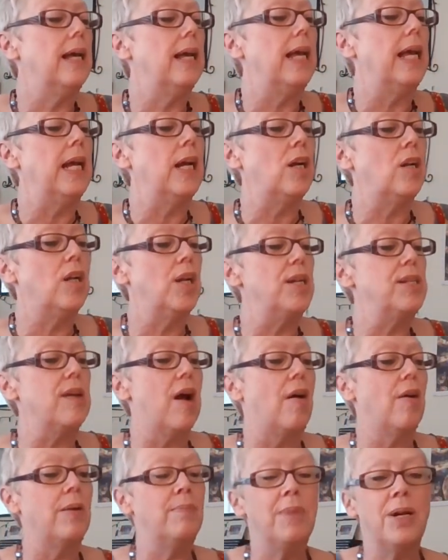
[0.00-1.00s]
includes
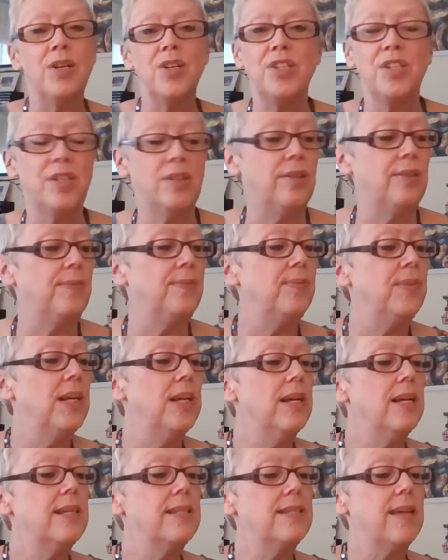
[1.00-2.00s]
our emotional,
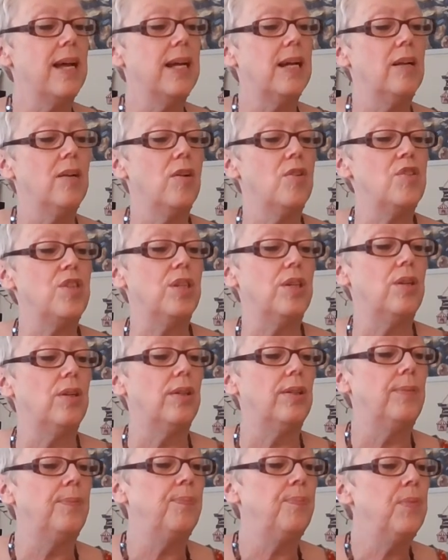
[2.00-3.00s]

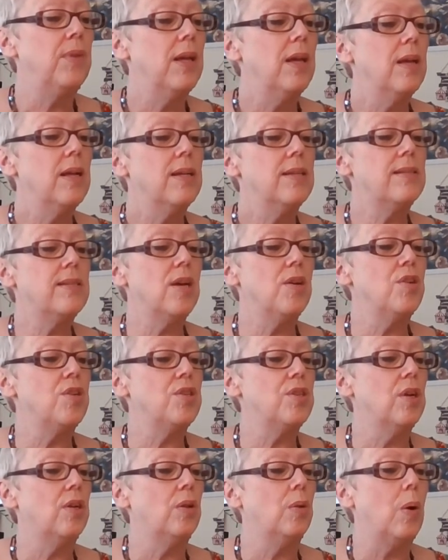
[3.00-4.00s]
psychological,
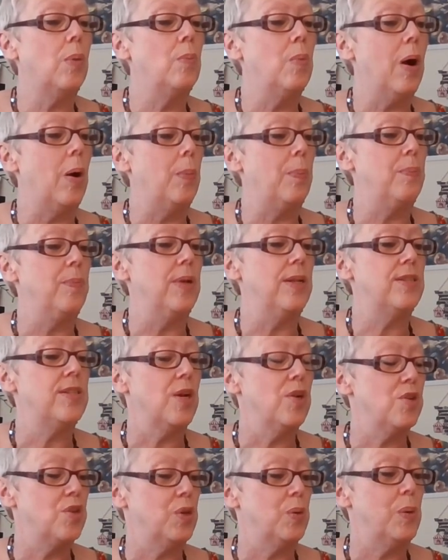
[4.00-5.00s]
social
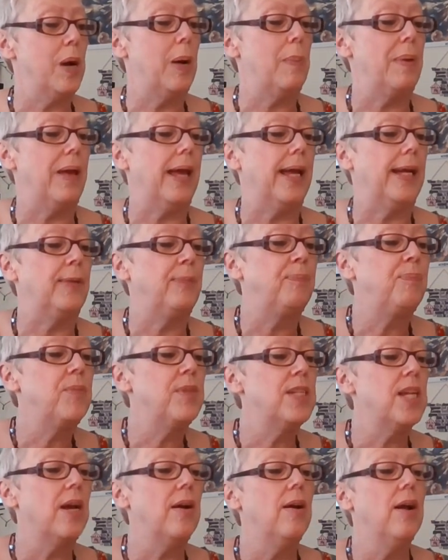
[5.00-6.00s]
well-being.
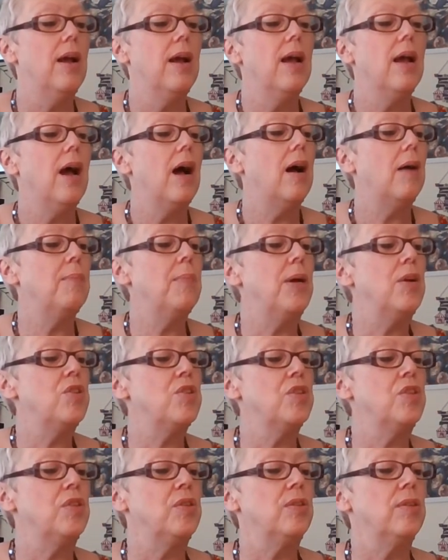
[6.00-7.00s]
So
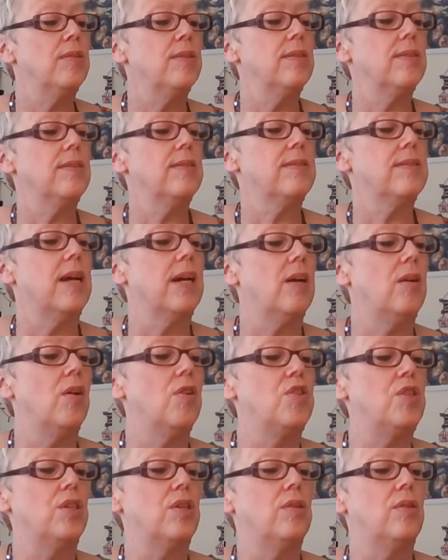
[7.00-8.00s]
emotional,
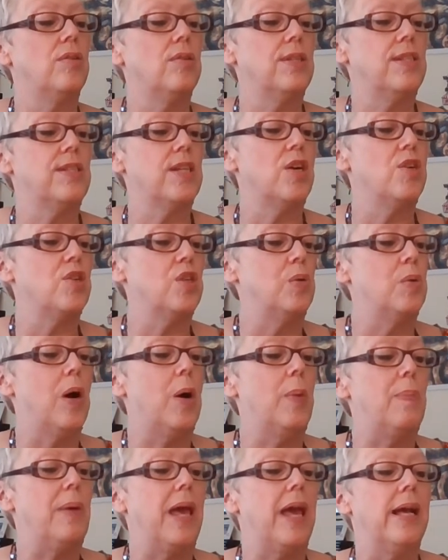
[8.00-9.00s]
psychological, social
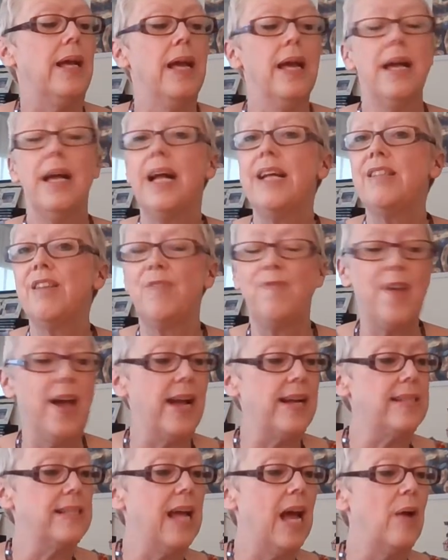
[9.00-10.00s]
well-being. It
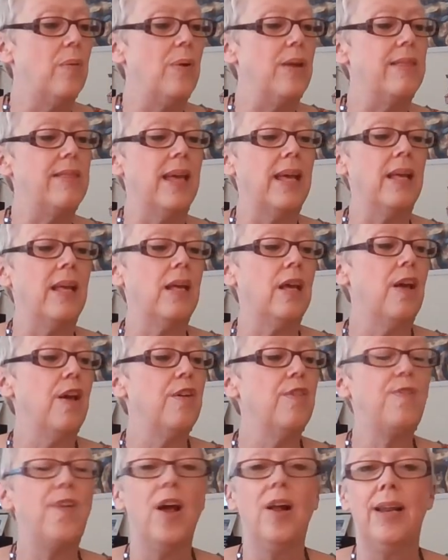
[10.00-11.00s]
affects how we think,
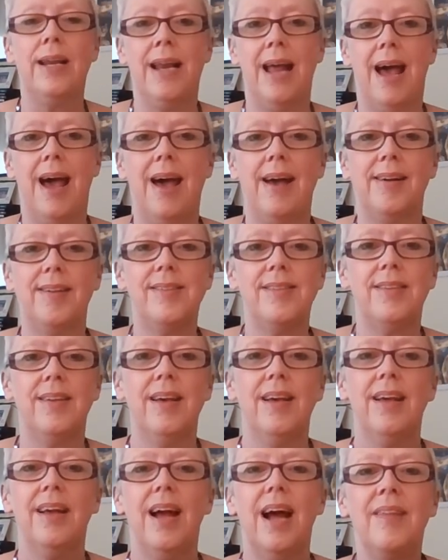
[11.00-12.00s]
feel, and act.
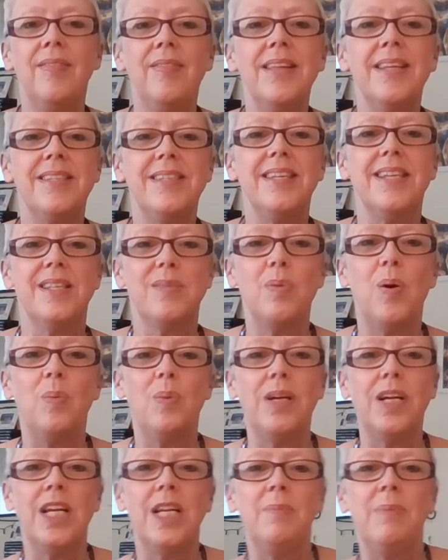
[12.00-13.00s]
And this is what
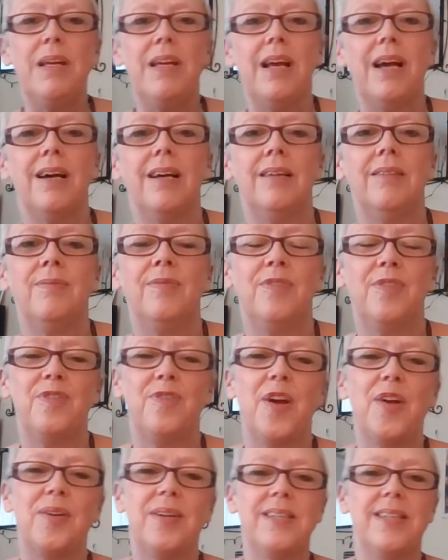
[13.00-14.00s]
we're going to be
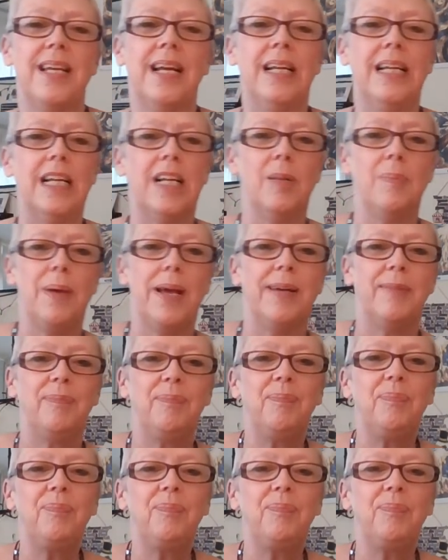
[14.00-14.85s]
focusing a little bit